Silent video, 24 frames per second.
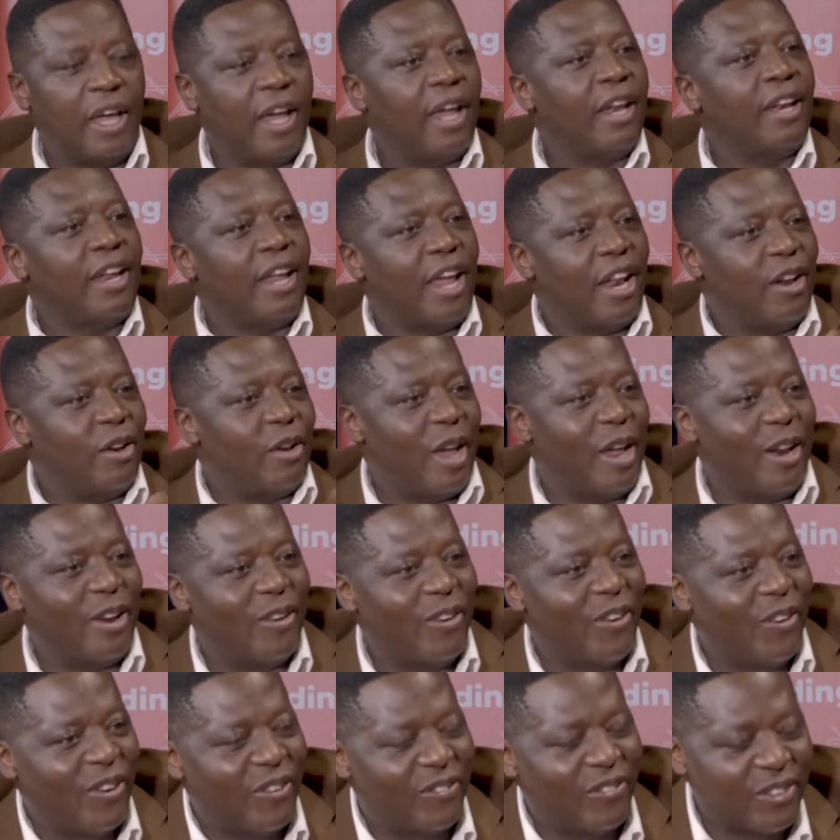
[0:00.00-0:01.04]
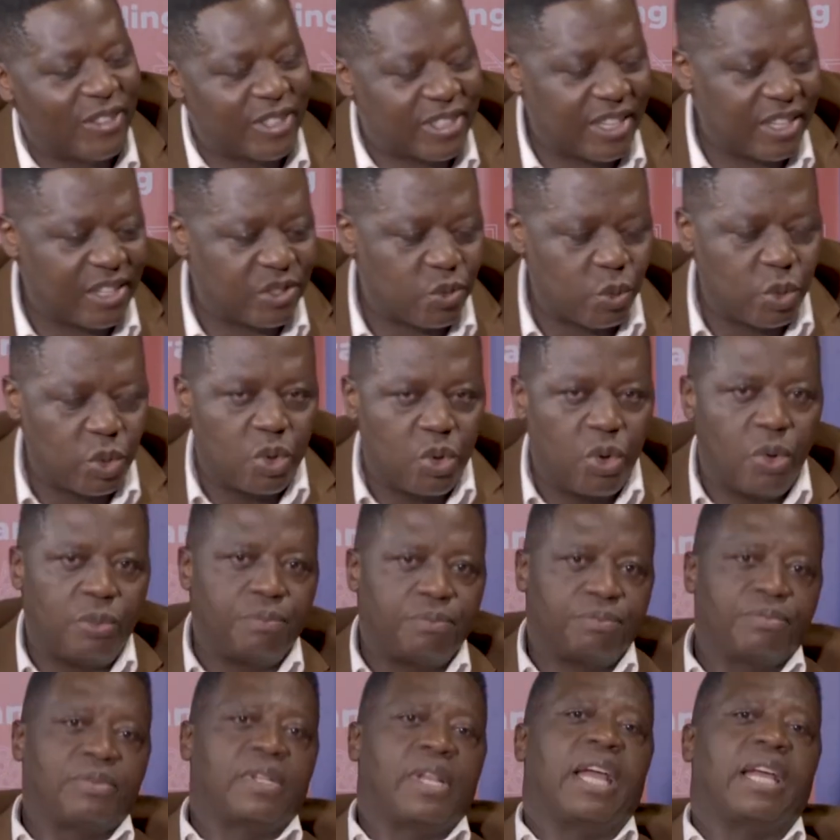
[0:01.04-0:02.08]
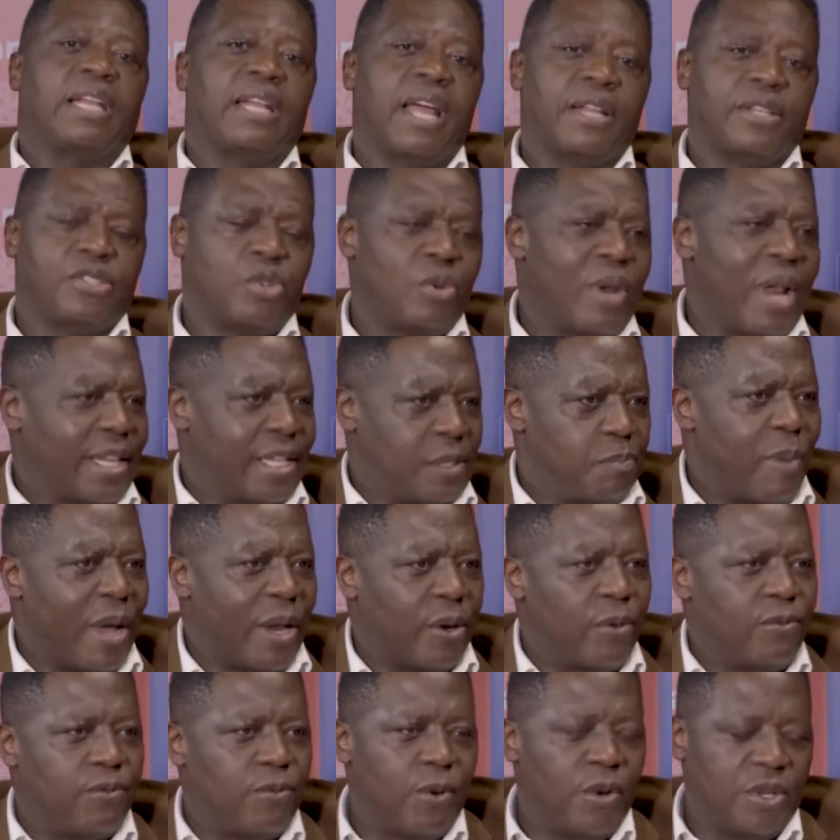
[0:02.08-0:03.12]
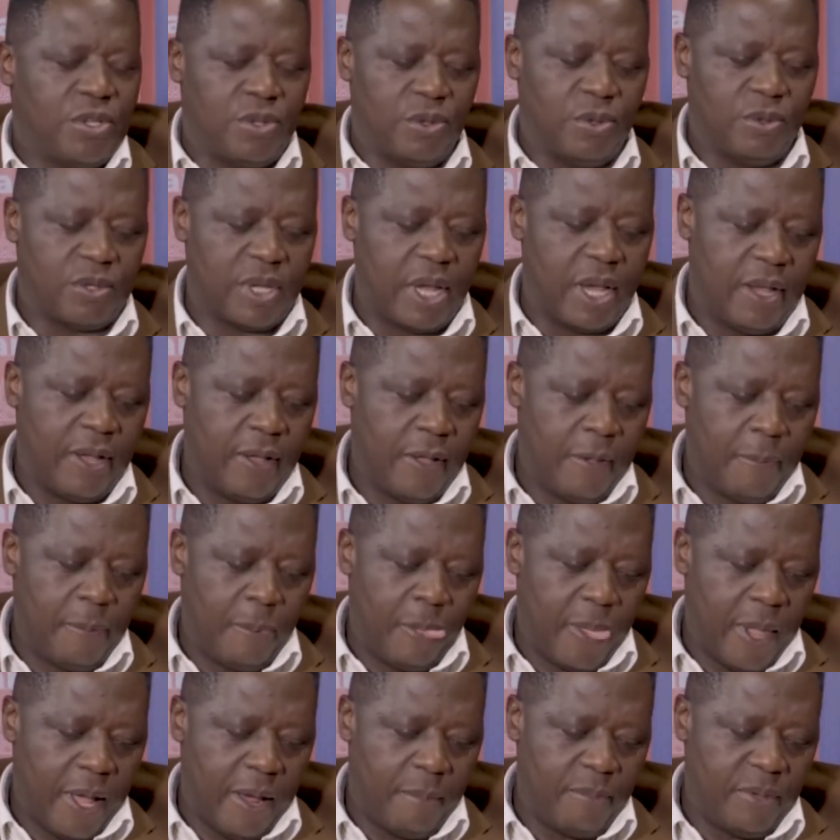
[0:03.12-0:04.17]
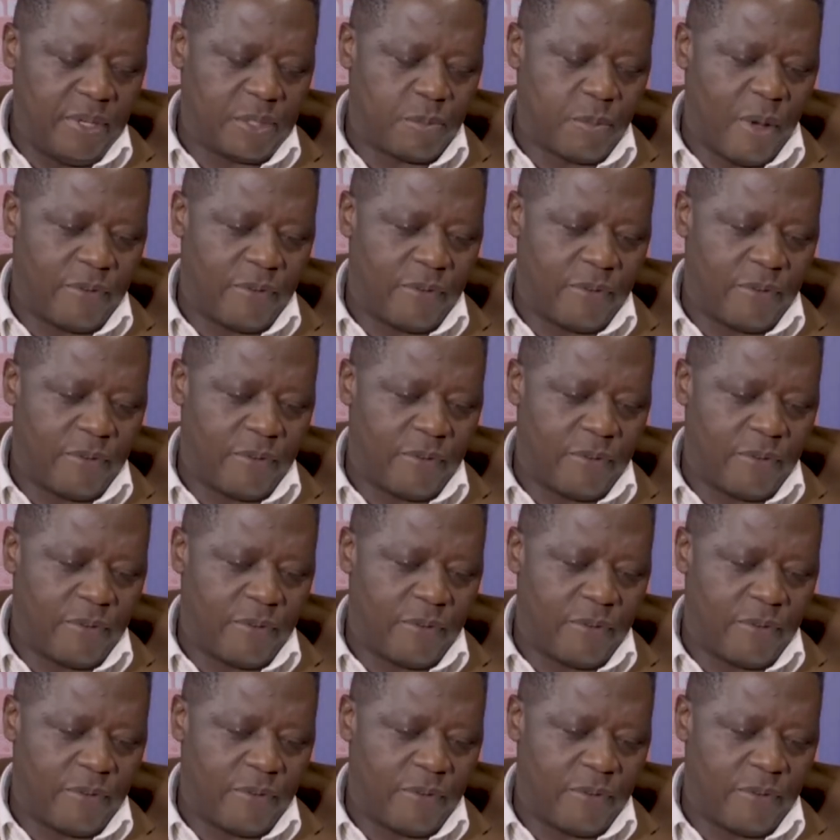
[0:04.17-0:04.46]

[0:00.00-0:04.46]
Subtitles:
and all of those things would go like that. So that's part of what you say is